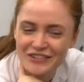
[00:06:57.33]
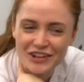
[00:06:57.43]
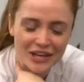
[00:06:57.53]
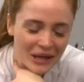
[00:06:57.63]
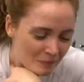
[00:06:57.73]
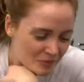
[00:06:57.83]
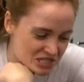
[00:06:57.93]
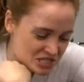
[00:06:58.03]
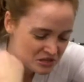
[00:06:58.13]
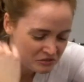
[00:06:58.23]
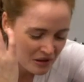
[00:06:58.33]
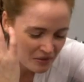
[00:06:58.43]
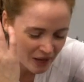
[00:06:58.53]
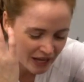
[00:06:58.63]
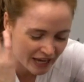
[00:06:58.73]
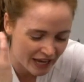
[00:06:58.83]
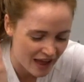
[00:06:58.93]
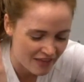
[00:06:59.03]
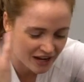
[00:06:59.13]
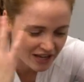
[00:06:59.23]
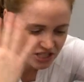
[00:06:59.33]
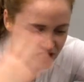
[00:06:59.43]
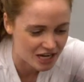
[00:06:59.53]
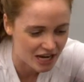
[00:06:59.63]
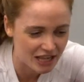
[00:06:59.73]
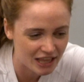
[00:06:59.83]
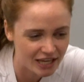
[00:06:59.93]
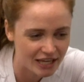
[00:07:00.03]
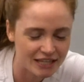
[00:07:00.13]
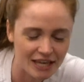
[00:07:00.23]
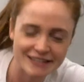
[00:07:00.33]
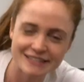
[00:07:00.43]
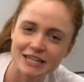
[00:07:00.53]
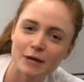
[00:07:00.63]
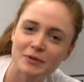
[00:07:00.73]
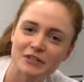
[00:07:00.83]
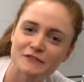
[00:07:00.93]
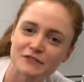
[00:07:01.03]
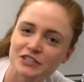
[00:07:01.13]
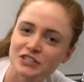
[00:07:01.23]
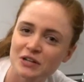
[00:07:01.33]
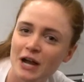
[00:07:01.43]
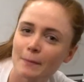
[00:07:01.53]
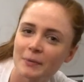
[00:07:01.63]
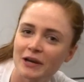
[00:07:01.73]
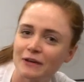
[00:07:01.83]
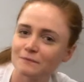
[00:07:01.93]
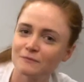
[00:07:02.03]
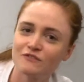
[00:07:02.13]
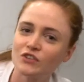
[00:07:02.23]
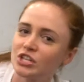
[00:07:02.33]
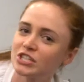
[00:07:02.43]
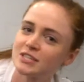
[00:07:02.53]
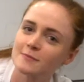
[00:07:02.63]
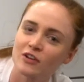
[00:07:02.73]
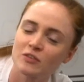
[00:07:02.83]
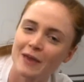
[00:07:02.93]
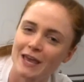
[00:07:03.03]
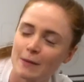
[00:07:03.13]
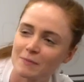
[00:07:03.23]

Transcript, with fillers: I got really ambitious with my weight, and then I just kind of like yanked it up on the first rep, and I fully smoked my hip.